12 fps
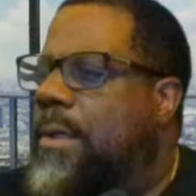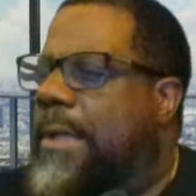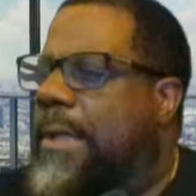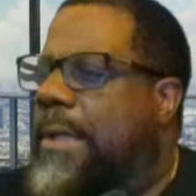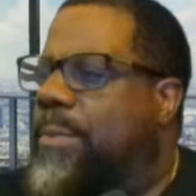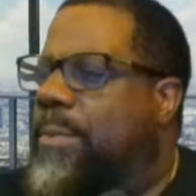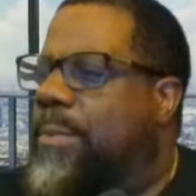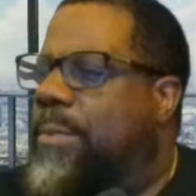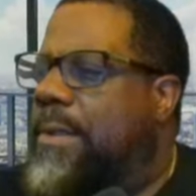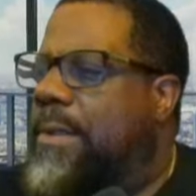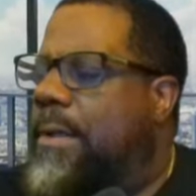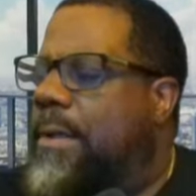Caspa is
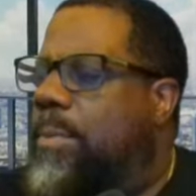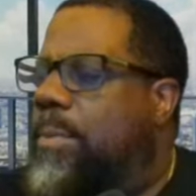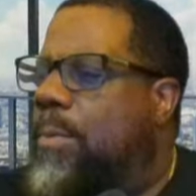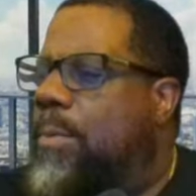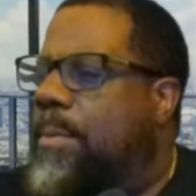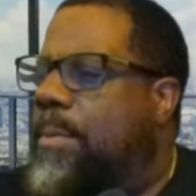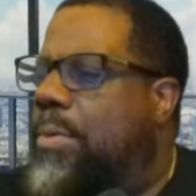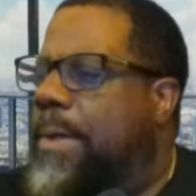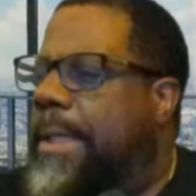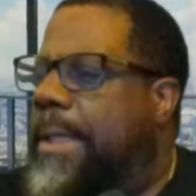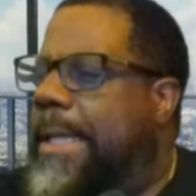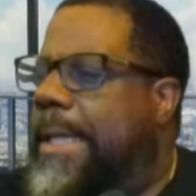up one
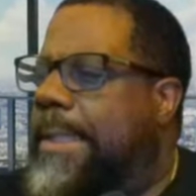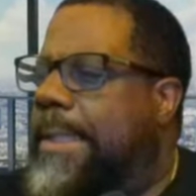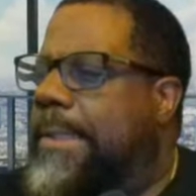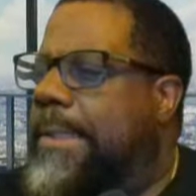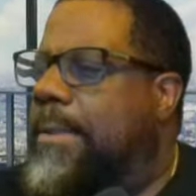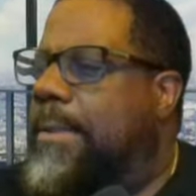point eight.